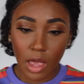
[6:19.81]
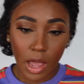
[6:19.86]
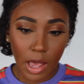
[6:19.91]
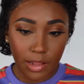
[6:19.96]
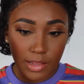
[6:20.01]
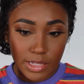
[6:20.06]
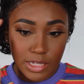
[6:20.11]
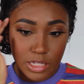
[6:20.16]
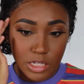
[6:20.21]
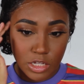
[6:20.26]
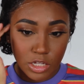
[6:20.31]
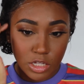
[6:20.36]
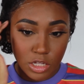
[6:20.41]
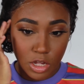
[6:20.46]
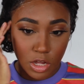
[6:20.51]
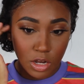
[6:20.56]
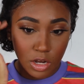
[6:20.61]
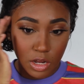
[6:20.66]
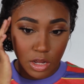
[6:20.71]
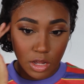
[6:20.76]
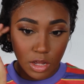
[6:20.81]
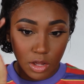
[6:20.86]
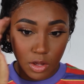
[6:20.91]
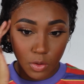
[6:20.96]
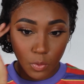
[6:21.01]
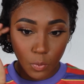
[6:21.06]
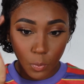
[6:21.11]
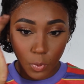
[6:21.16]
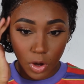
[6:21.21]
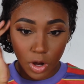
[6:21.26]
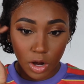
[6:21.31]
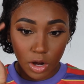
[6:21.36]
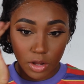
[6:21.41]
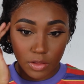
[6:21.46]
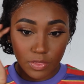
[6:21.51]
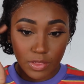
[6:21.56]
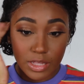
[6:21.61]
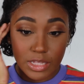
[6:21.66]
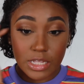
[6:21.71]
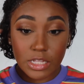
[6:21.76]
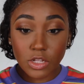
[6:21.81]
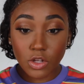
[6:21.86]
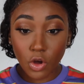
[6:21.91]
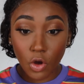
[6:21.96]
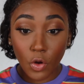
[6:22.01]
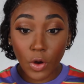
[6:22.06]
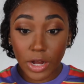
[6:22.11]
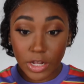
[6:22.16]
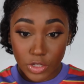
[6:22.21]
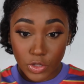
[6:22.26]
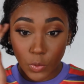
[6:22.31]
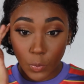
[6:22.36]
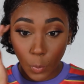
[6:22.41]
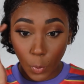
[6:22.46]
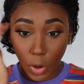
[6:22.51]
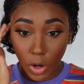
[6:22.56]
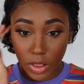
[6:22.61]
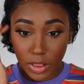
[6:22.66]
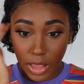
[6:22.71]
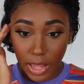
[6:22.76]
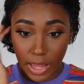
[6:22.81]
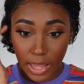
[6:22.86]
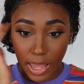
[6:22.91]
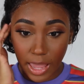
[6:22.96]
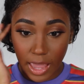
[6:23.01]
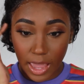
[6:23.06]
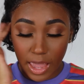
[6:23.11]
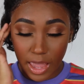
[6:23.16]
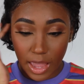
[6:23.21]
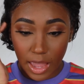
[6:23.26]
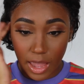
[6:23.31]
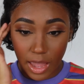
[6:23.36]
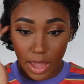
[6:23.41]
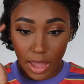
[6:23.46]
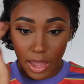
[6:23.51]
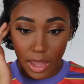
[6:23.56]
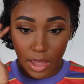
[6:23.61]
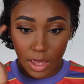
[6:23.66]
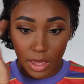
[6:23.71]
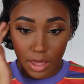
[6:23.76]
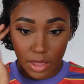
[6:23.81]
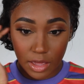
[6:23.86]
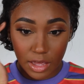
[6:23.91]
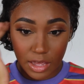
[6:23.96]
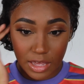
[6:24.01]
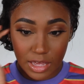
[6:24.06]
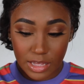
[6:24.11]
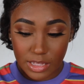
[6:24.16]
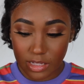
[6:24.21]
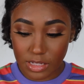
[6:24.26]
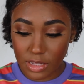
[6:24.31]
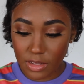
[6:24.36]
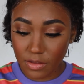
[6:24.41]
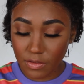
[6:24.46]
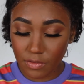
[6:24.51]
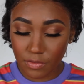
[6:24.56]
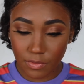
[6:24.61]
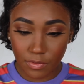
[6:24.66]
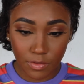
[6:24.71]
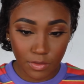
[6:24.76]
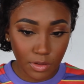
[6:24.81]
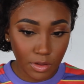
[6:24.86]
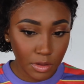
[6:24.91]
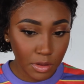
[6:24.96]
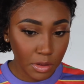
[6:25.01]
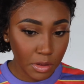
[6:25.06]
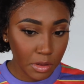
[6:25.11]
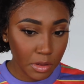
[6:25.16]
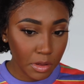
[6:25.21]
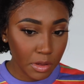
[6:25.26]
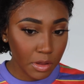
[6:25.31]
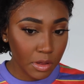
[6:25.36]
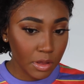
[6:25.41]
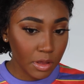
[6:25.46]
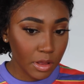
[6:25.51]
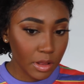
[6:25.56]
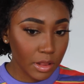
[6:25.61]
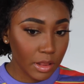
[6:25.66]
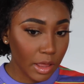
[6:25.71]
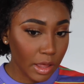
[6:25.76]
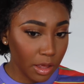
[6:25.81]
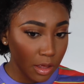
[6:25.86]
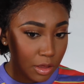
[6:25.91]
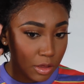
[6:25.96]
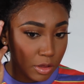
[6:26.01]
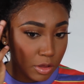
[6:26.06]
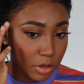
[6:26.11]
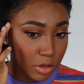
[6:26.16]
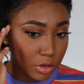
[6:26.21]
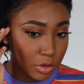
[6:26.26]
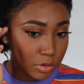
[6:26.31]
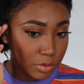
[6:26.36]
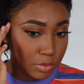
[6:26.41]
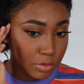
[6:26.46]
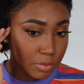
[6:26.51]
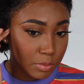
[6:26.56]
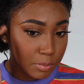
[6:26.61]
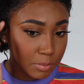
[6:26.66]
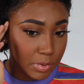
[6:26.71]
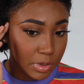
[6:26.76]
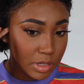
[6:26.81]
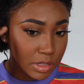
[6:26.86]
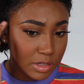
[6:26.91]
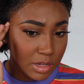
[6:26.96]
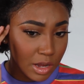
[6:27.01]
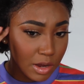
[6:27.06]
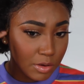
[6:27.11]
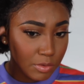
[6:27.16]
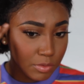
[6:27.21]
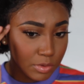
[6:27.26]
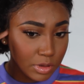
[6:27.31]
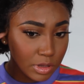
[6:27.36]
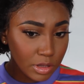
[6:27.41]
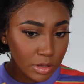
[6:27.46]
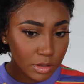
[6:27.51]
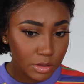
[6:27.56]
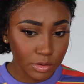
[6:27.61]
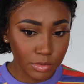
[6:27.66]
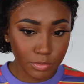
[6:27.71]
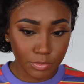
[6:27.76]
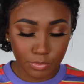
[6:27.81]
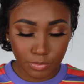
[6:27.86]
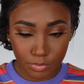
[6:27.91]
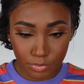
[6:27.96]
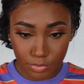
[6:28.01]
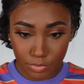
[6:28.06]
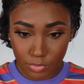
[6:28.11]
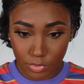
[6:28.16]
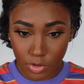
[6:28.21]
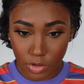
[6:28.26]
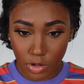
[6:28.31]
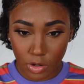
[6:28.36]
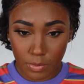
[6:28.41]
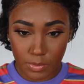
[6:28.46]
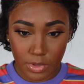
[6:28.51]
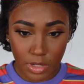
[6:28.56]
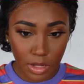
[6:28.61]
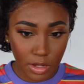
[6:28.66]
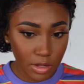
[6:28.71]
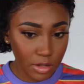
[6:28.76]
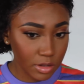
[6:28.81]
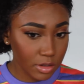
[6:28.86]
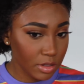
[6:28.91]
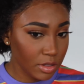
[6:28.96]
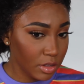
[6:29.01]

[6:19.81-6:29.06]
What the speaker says: And this is just gonna work, this is going to work like a adhesive, like glue, but it's not really glue, you know what I'm saying?